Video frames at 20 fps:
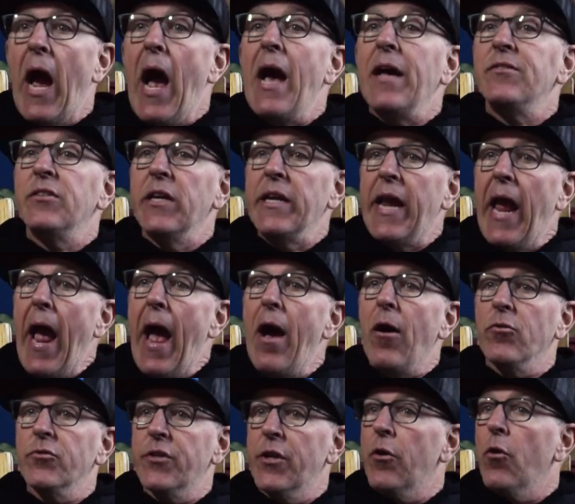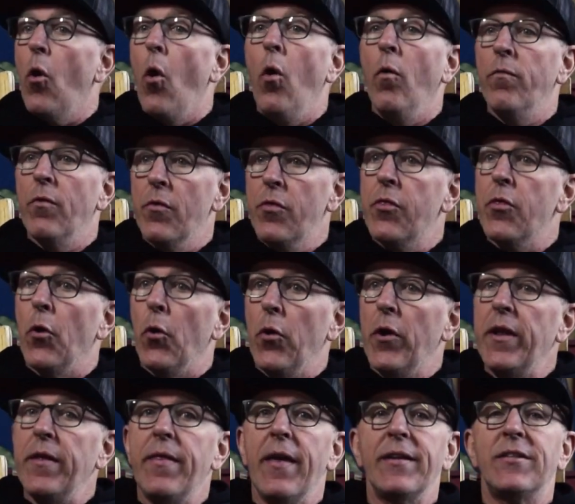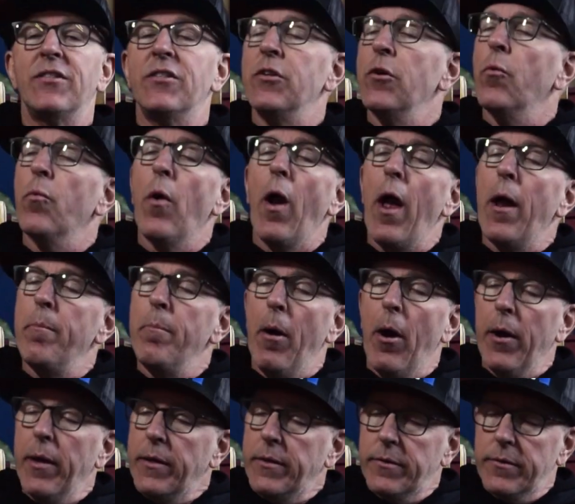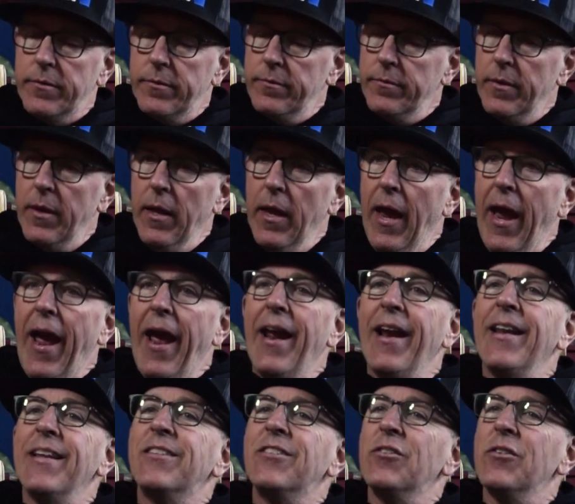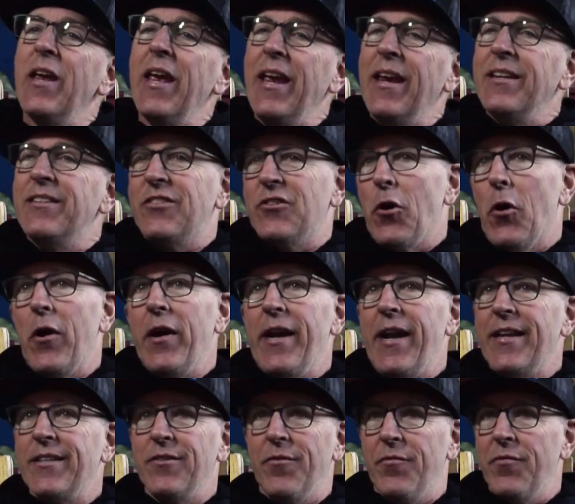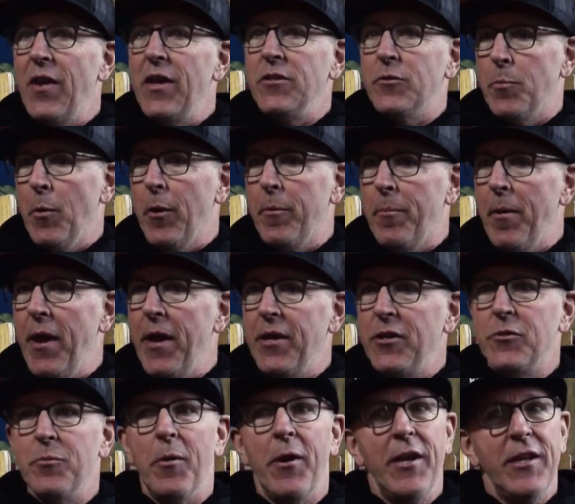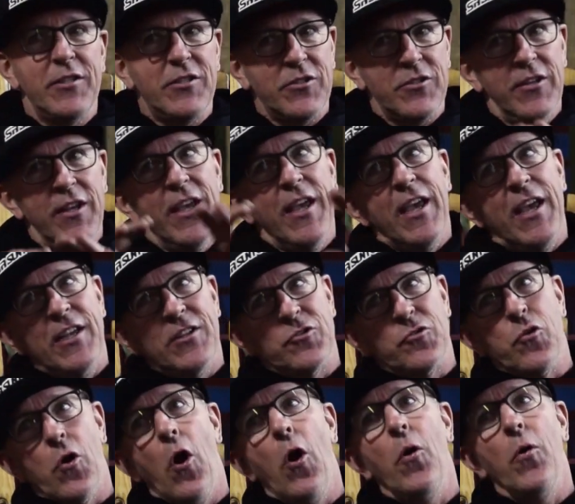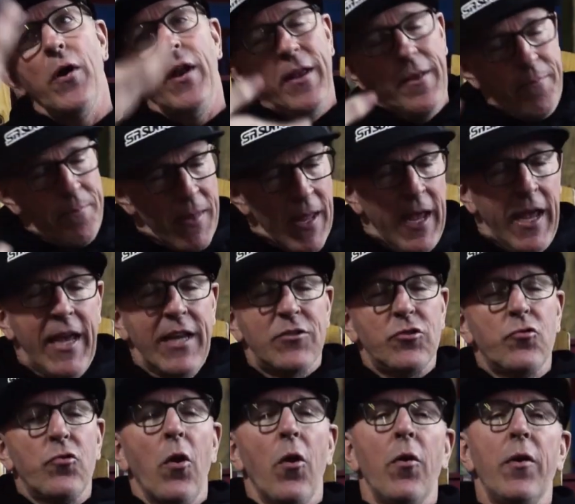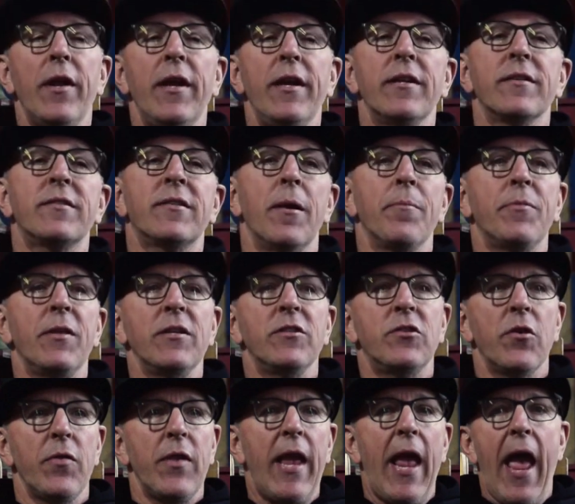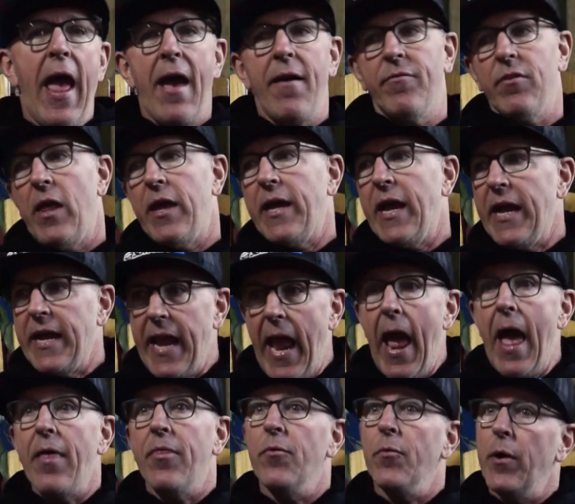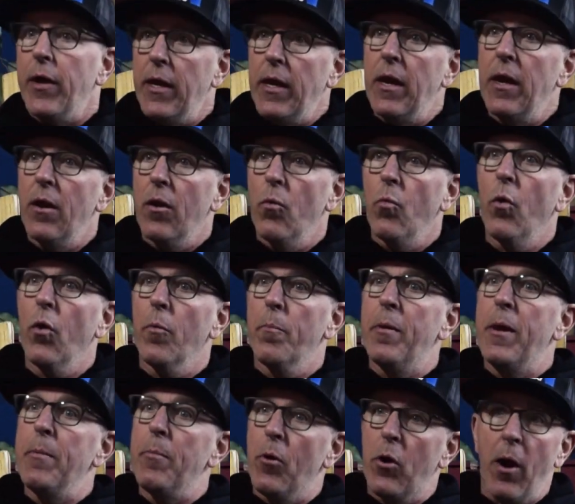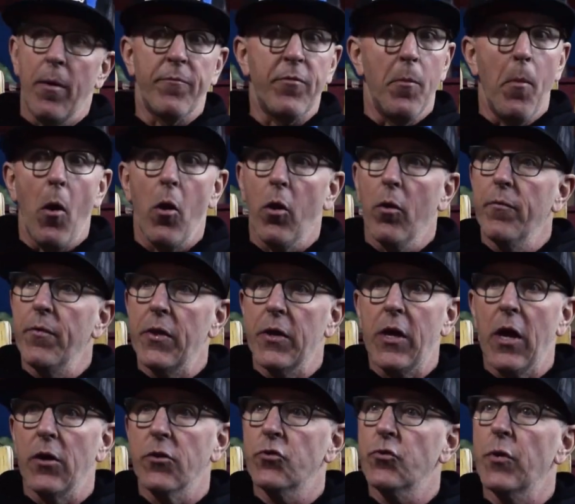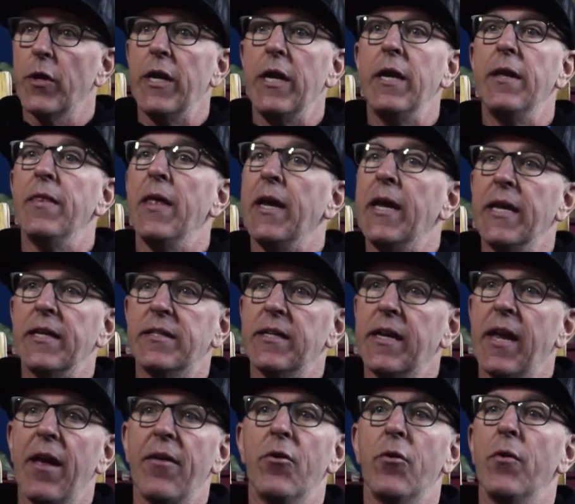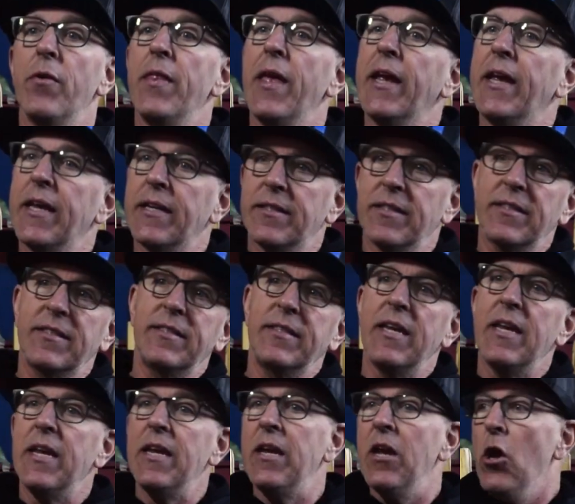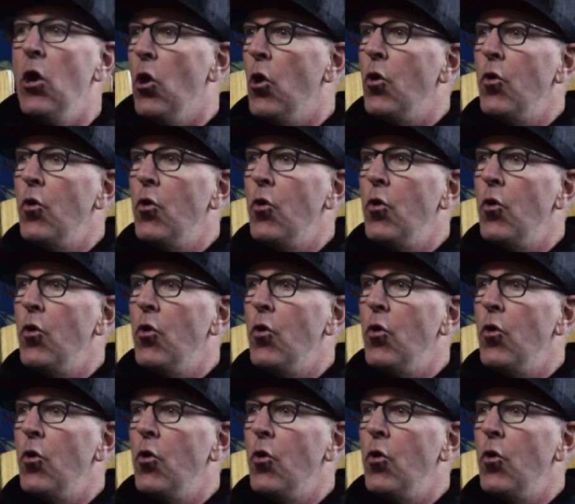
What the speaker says: guys and gals that are over 30 that still ride bikes. And it started as a Facebook page, but it's grown into something, so they have like a gathering here where people come from all over the country and they get together and they get to see